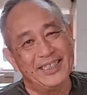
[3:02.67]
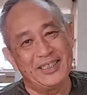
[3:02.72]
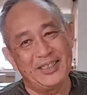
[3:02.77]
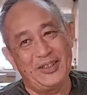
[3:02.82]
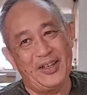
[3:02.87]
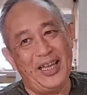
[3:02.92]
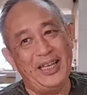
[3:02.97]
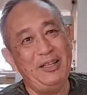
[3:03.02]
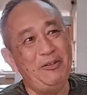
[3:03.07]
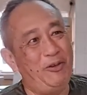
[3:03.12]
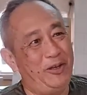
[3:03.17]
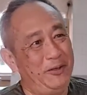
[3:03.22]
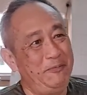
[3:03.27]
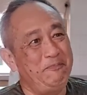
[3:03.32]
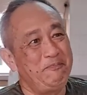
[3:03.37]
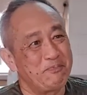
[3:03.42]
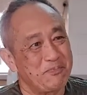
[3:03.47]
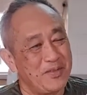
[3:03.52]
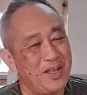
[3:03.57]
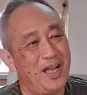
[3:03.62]
So
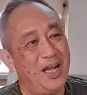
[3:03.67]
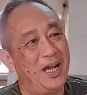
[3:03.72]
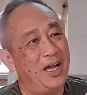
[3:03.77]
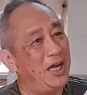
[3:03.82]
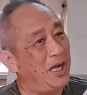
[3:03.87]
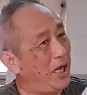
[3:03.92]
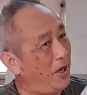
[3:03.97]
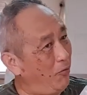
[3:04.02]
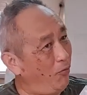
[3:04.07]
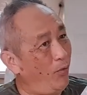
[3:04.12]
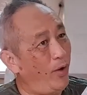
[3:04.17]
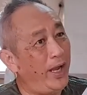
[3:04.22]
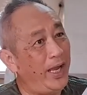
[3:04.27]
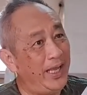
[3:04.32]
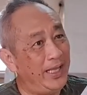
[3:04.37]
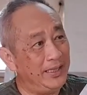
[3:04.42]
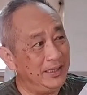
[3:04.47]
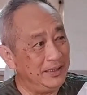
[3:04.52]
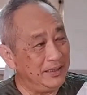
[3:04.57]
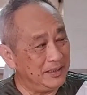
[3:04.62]
anyway, I
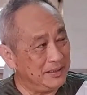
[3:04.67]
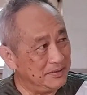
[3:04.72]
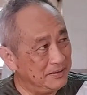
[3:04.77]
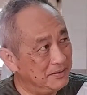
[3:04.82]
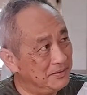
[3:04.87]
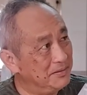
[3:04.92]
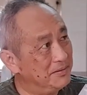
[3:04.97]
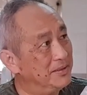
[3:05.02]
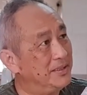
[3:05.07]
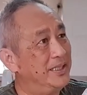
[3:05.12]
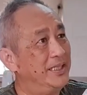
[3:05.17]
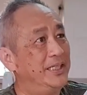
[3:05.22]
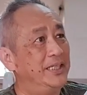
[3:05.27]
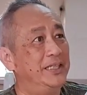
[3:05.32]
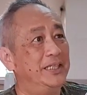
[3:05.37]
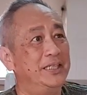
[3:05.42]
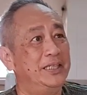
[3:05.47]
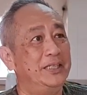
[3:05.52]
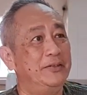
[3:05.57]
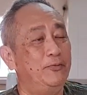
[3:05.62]
went
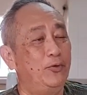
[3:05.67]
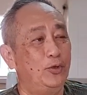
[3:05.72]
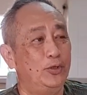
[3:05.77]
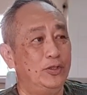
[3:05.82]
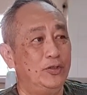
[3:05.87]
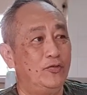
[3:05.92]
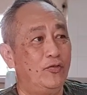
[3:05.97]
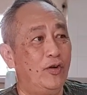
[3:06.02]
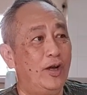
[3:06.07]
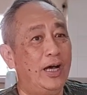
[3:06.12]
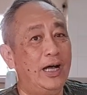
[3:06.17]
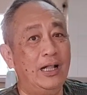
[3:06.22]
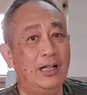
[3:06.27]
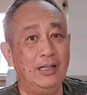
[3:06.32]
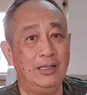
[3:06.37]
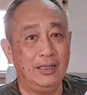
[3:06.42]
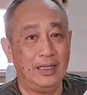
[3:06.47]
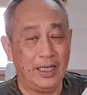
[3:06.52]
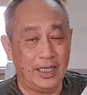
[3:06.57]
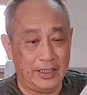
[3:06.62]
for the
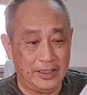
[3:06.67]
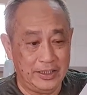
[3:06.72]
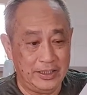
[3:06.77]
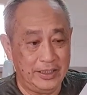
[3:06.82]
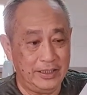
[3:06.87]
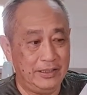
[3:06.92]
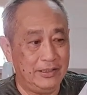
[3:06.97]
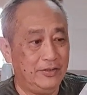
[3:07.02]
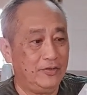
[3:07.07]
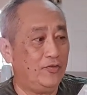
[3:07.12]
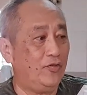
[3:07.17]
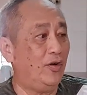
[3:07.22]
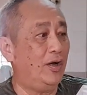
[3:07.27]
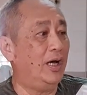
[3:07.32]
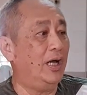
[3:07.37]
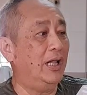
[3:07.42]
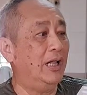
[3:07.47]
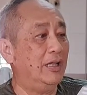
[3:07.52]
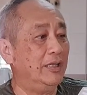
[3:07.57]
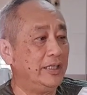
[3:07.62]
trial. I did the
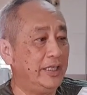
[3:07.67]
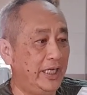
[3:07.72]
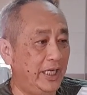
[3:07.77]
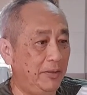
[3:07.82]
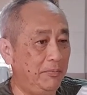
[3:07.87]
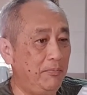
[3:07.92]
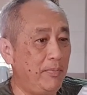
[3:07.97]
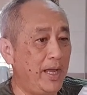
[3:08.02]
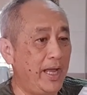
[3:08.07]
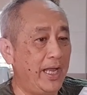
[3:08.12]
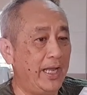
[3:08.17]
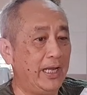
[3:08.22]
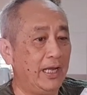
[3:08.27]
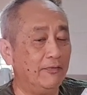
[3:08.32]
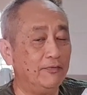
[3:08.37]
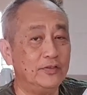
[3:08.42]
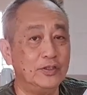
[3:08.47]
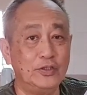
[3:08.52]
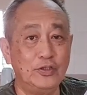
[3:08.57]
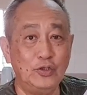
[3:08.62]
trial, came back
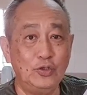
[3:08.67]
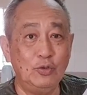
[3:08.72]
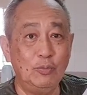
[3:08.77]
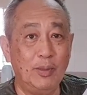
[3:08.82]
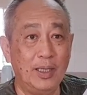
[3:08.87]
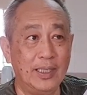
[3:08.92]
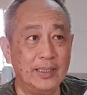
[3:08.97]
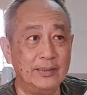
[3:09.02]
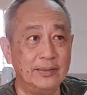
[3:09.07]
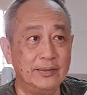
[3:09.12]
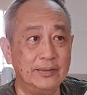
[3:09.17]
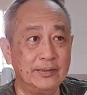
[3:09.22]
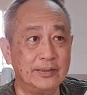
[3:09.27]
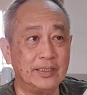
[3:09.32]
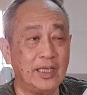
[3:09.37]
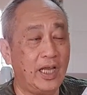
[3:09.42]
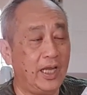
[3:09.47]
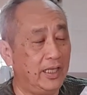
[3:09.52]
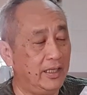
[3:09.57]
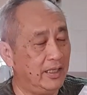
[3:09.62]
after 2
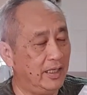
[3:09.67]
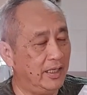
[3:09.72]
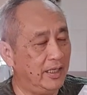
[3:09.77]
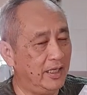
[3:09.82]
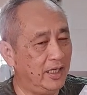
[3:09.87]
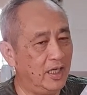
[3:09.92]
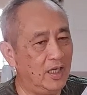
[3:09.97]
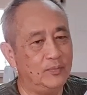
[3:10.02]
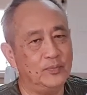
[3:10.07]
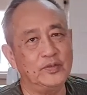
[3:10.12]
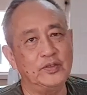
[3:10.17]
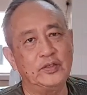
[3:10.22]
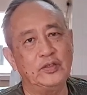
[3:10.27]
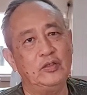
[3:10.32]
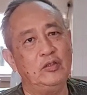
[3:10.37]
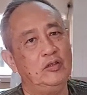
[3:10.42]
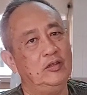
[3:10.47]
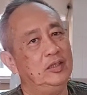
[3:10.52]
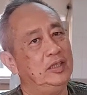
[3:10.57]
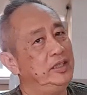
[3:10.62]
months, and I
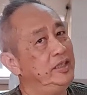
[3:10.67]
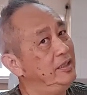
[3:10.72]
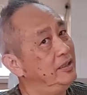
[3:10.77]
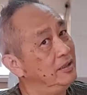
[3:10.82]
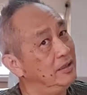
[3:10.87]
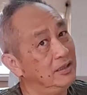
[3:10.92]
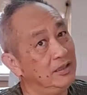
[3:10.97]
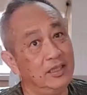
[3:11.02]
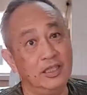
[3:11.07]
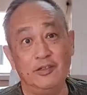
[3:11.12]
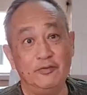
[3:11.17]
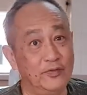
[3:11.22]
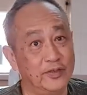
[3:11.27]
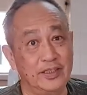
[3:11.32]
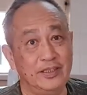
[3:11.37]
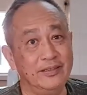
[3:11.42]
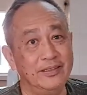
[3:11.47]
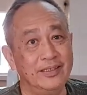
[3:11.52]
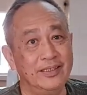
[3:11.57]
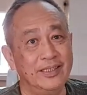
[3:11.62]
absolutely loved
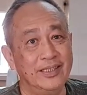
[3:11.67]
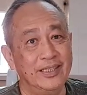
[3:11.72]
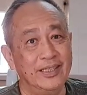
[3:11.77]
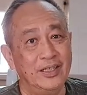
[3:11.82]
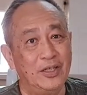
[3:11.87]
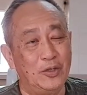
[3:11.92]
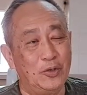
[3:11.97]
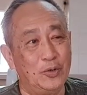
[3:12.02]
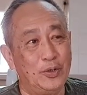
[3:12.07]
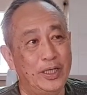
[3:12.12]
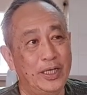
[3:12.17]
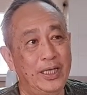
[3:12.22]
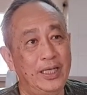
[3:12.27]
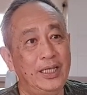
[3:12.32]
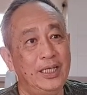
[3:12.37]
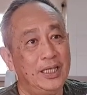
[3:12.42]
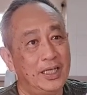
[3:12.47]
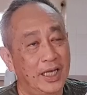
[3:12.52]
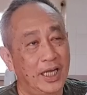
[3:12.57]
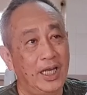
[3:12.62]
it.
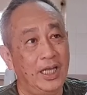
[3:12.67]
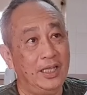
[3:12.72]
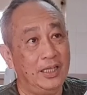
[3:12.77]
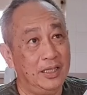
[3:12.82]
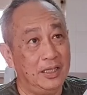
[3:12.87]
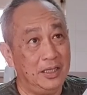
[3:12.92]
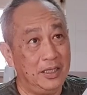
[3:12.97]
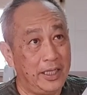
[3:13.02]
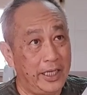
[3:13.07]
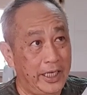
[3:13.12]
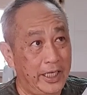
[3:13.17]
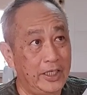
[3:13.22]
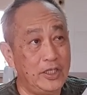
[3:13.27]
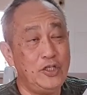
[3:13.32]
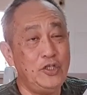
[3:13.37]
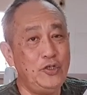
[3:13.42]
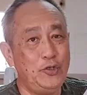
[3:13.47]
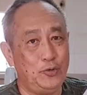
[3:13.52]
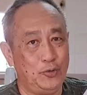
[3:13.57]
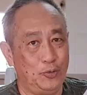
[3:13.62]
Okay, and they
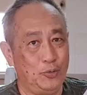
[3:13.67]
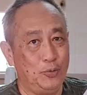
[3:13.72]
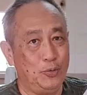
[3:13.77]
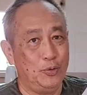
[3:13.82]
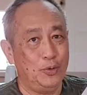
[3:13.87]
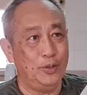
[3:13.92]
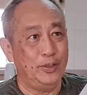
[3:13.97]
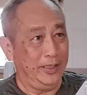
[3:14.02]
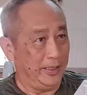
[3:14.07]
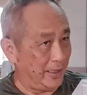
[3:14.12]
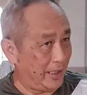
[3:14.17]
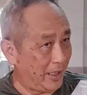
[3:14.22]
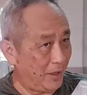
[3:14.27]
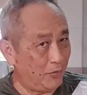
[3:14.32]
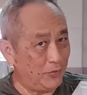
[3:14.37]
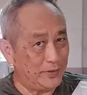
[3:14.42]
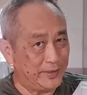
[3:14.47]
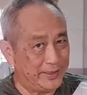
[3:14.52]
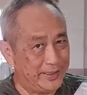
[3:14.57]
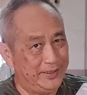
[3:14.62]
knew I
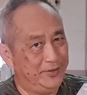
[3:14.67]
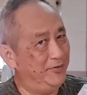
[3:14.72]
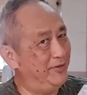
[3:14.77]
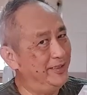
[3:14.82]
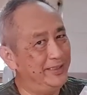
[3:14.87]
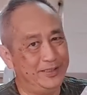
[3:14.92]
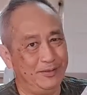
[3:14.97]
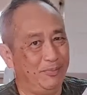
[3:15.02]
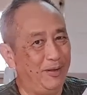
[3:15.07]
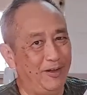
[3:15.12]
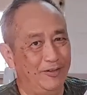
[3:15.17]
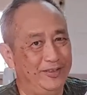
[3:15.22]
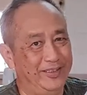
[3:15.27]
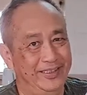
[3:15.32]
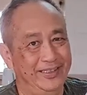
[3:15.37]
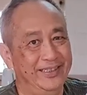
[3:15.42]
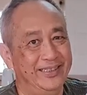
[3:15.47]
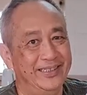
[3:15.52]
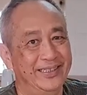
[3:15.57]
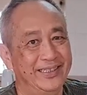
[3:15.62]
was serious about
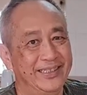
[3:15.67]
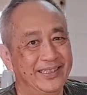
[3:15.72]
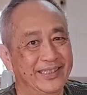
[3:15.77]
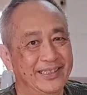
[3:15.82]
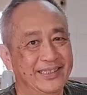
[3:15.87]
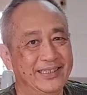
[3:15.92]
it.